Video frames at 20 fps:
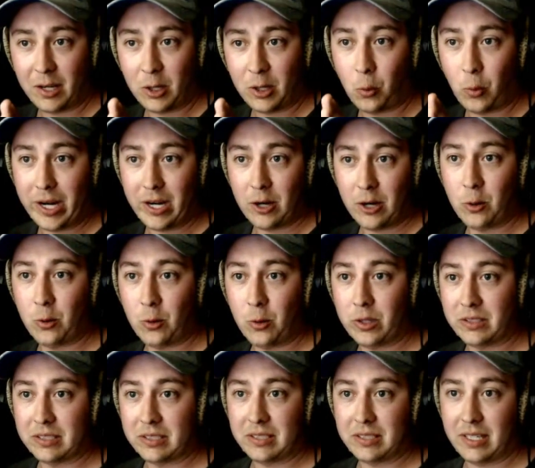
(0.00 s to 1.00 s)
Guido
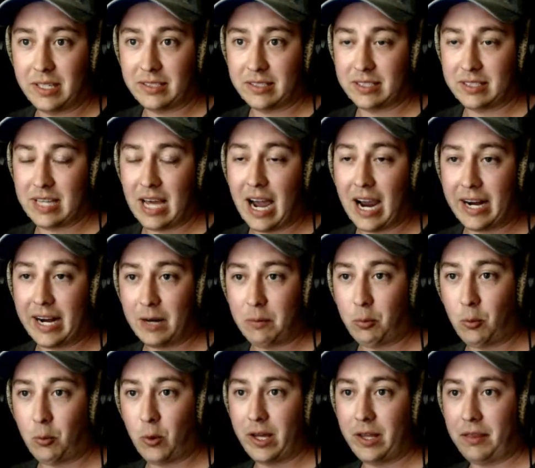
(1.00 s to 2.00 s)
is tied up
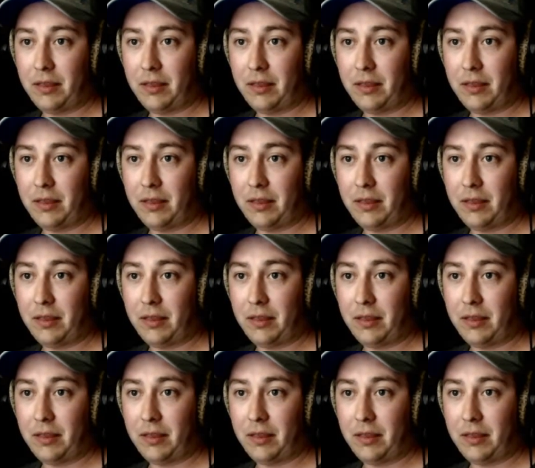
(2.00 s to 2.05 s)
with.